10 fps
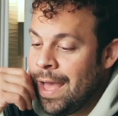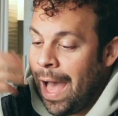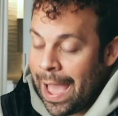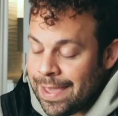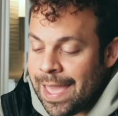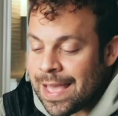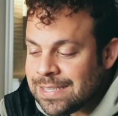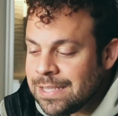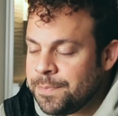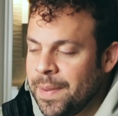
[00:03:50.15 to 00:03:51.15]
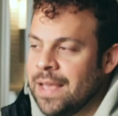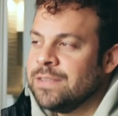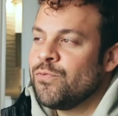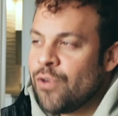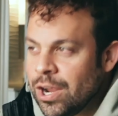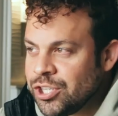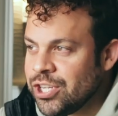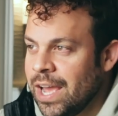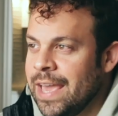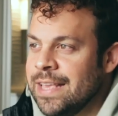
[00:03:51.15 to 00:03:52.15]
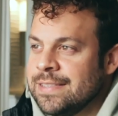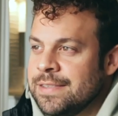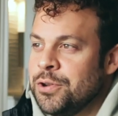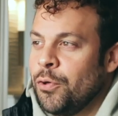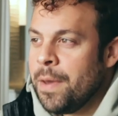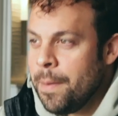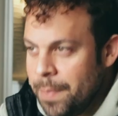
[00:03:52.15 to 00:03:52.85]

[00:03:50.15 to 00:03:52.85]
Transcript: I guess it's because Russia is, you know, the